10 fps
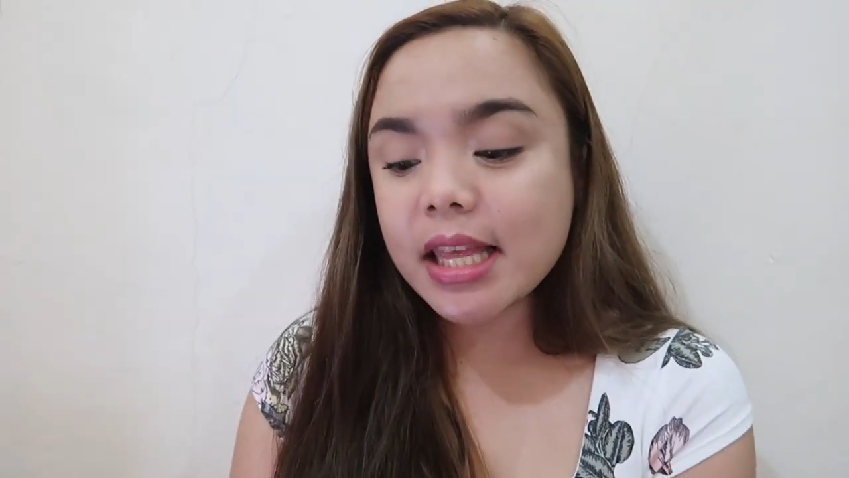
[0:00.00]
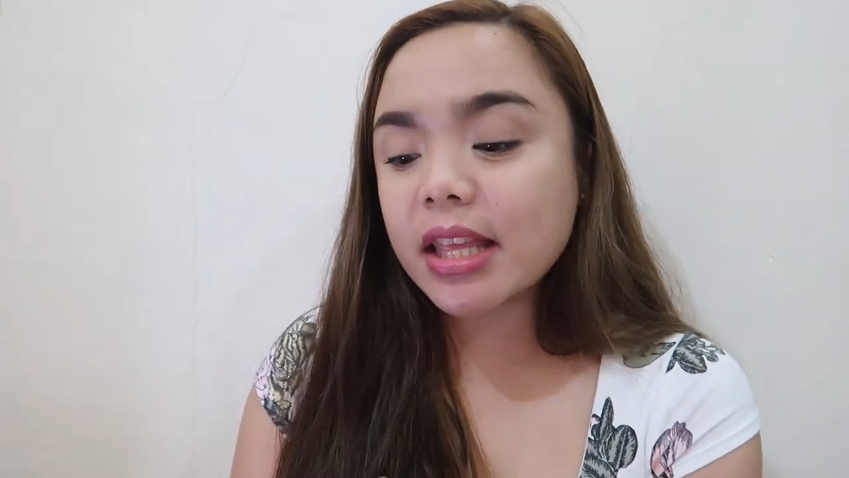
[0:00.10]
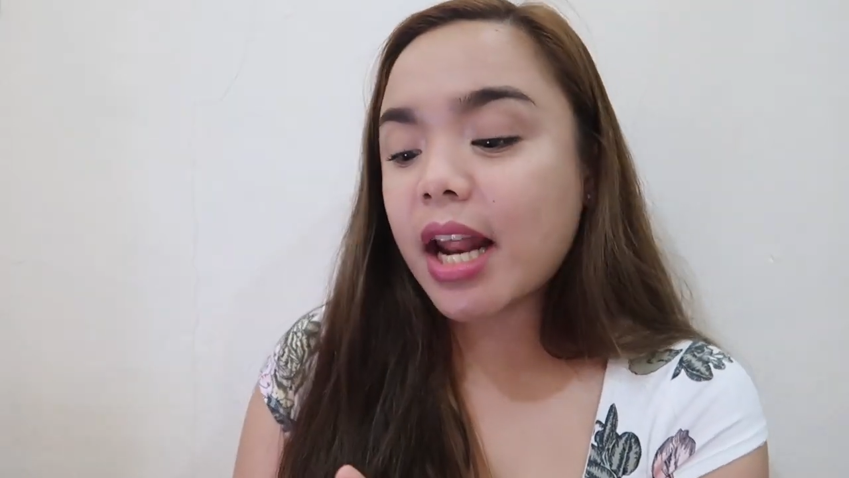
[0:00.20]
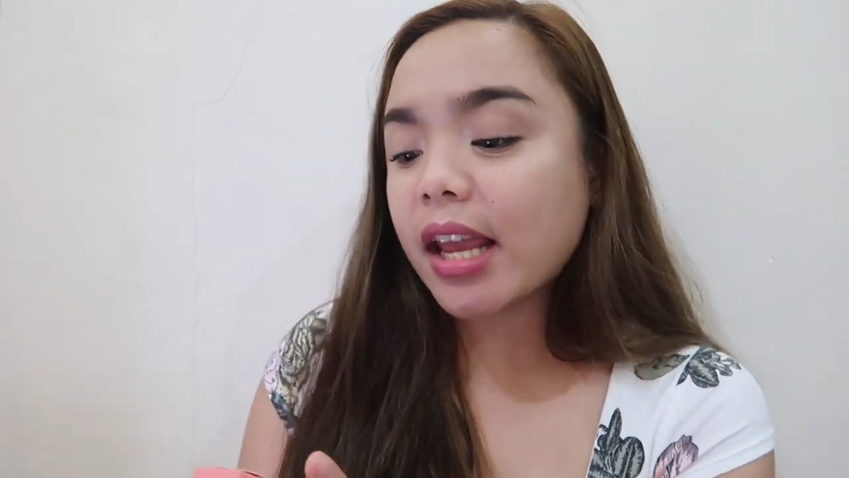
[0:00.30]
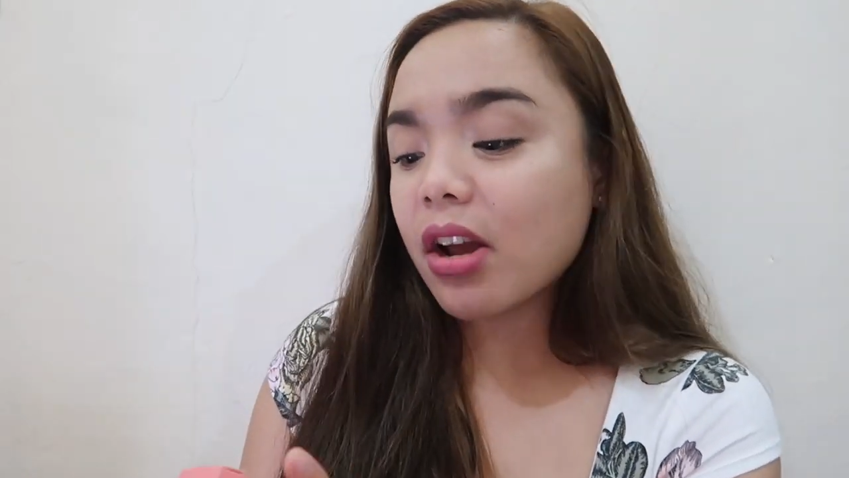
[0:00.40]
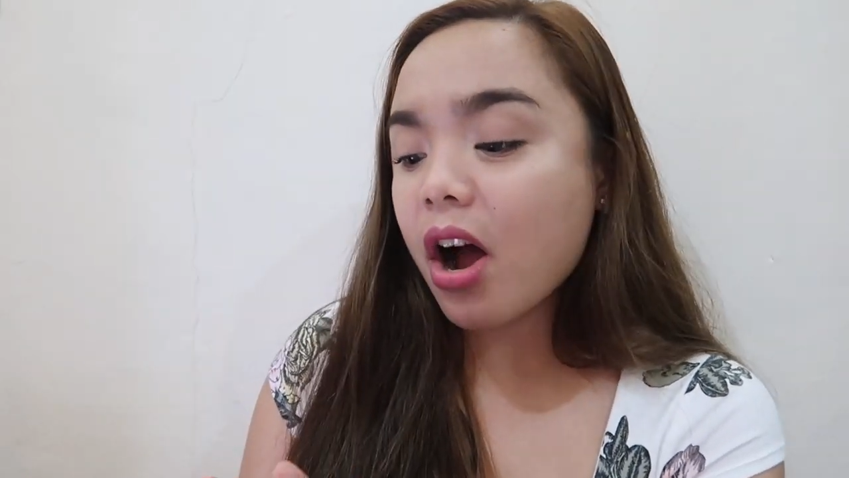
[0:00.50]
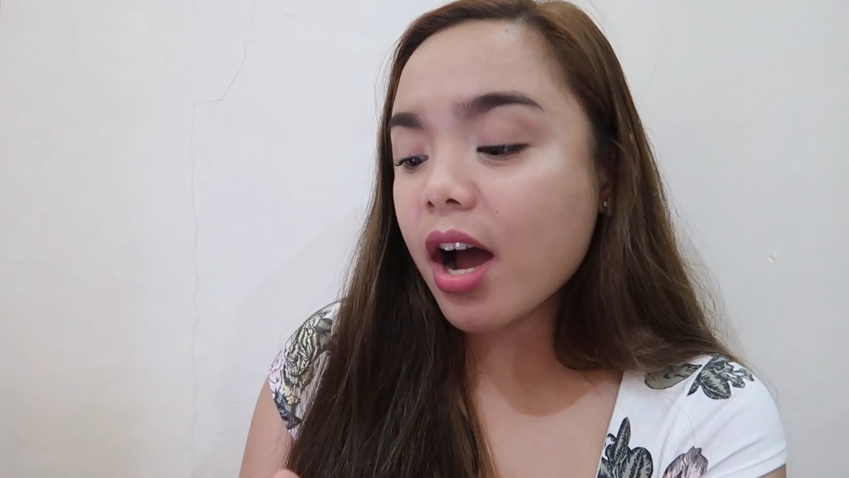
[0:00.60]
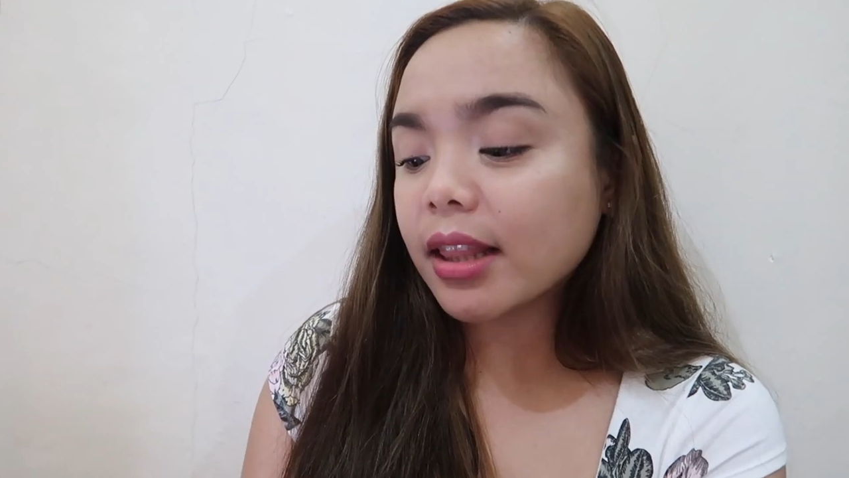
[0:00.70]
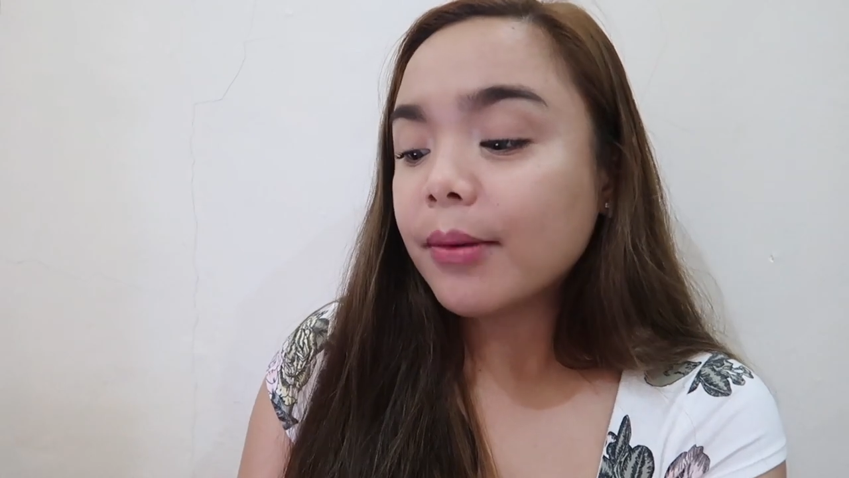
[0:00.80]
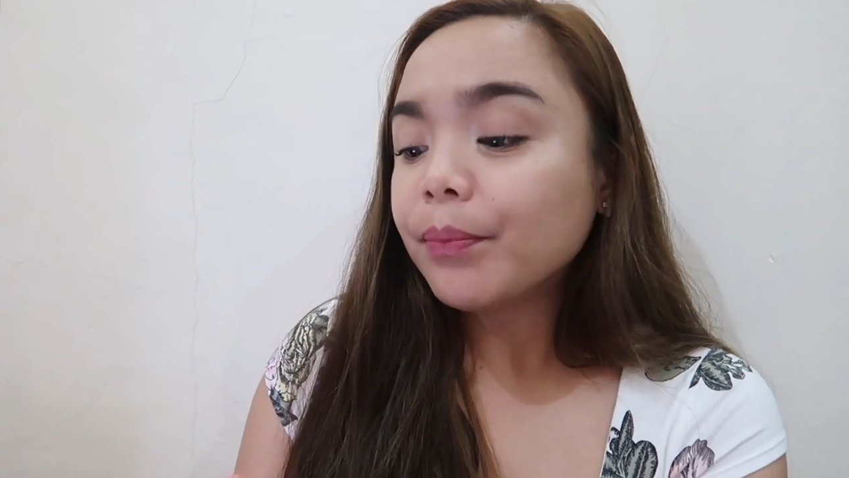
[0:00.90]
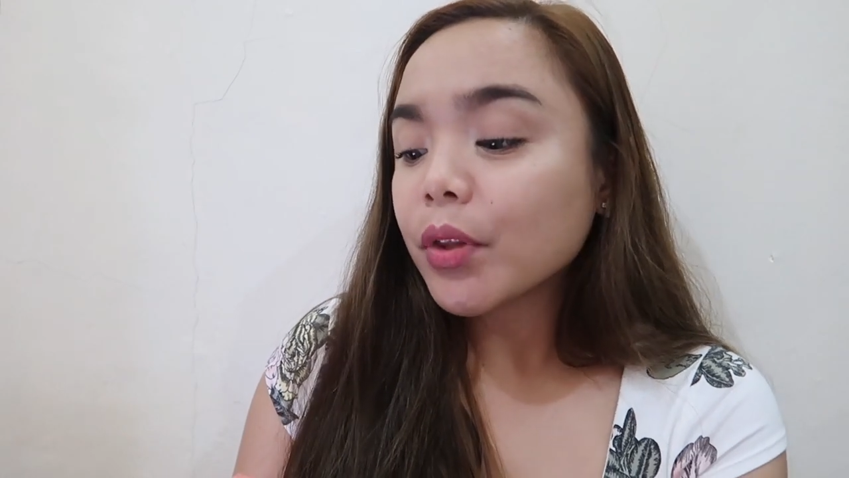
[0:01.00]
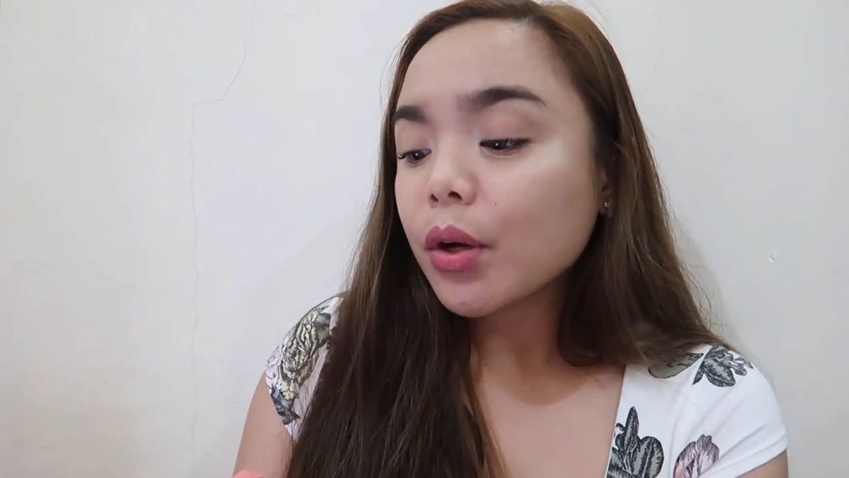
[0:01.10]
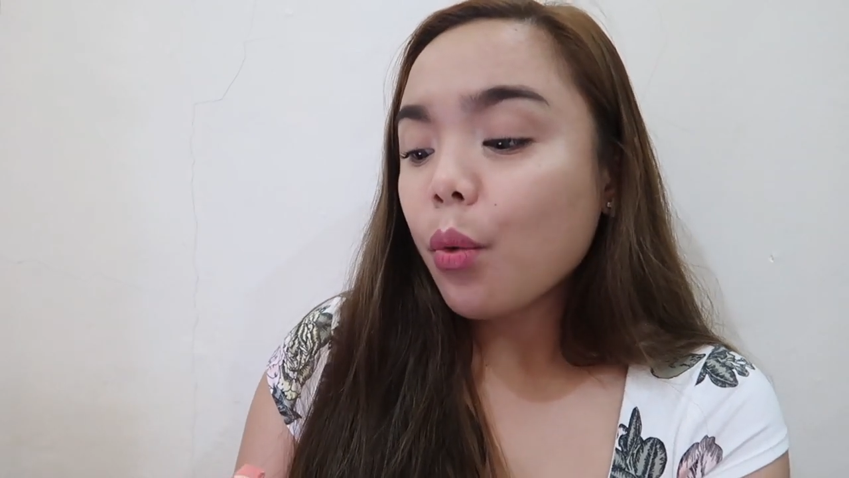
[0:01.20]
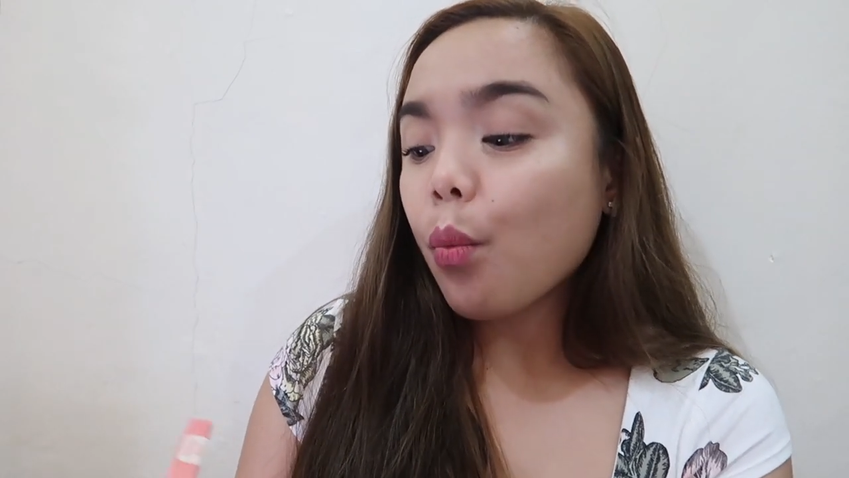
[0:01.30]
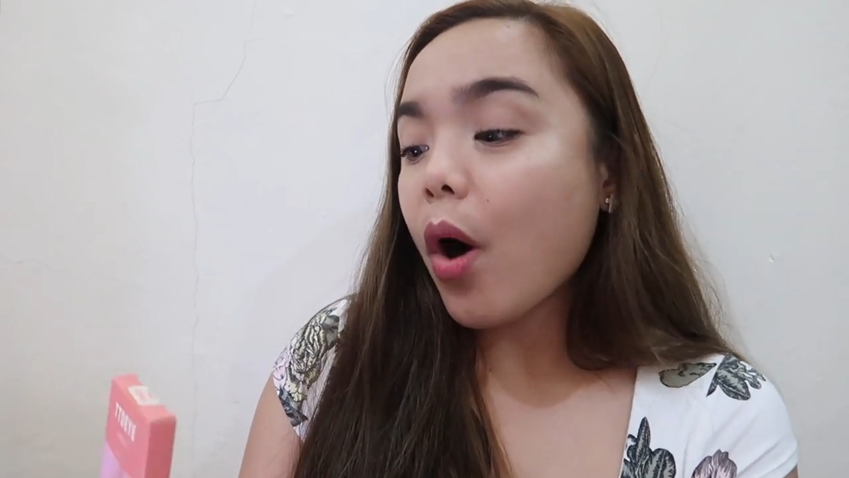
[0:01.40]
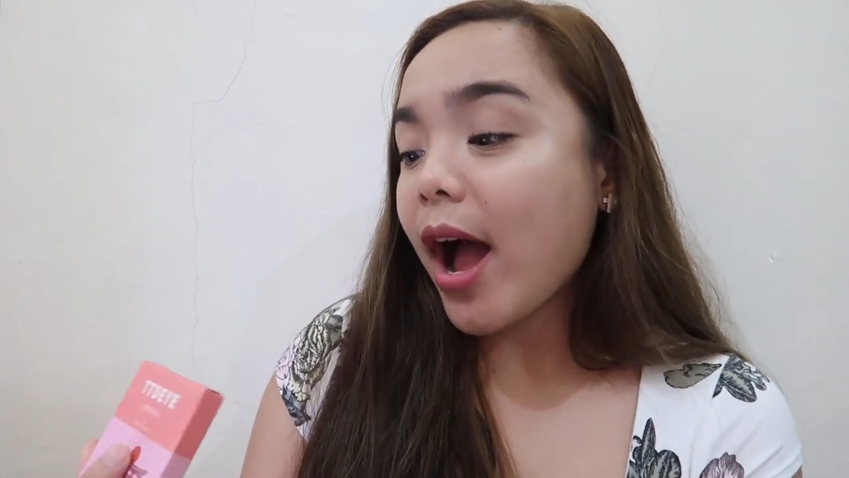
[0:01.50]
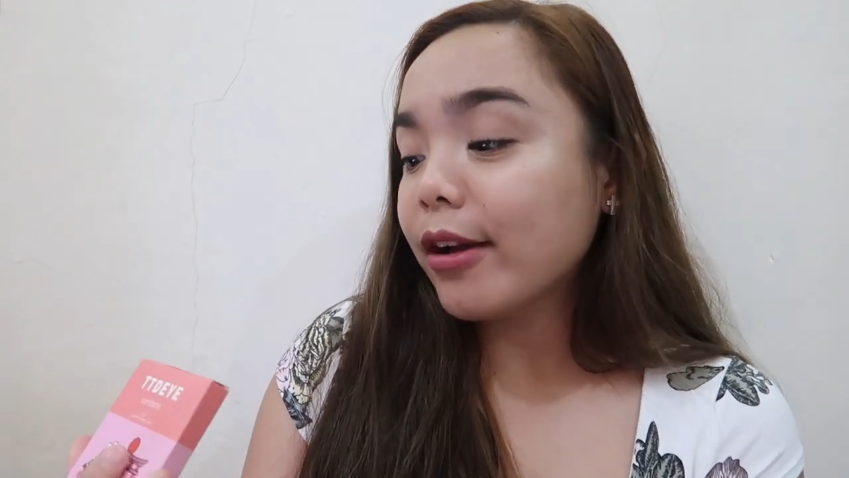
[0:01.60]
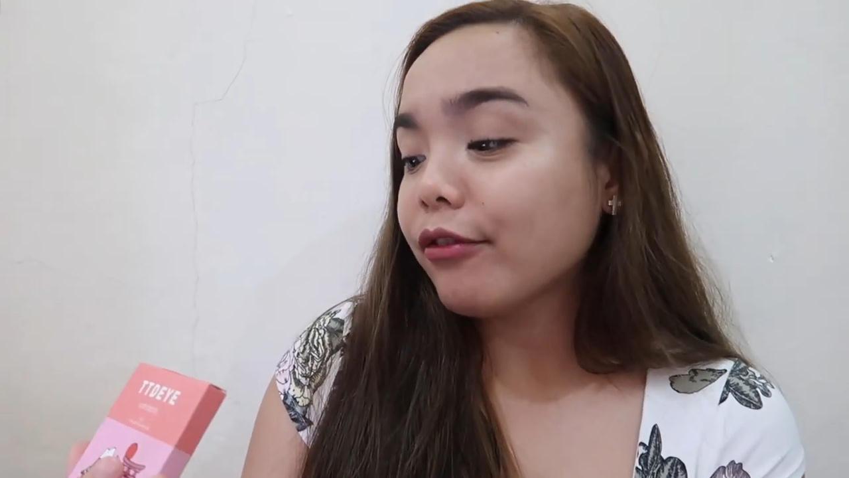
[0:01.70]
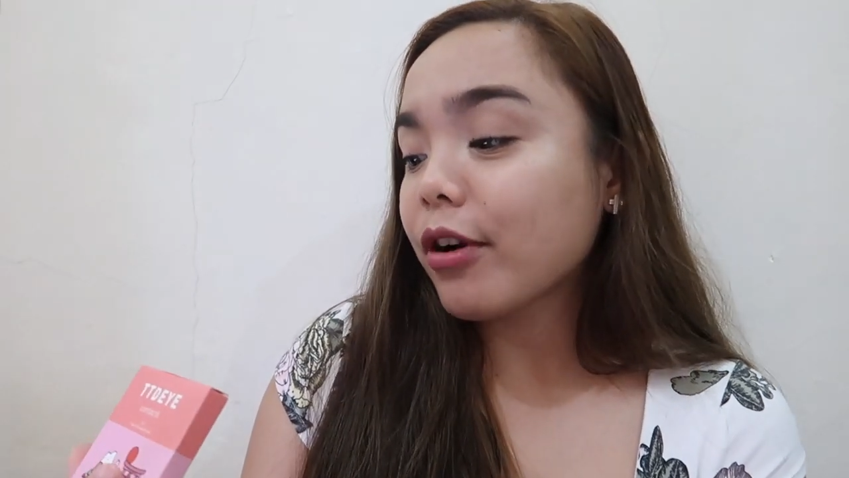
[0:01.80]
And then I got one